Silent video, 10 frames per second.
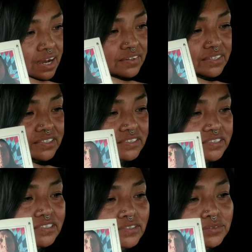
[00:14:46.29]
I think
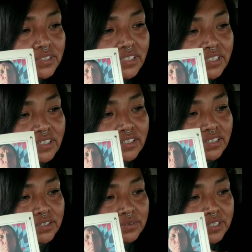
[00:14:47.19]
this is really a
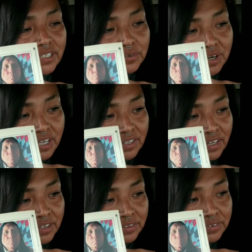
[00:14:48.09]
good read right
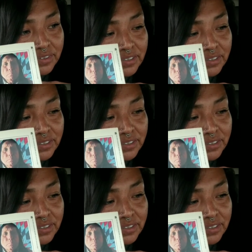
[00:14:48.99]
now,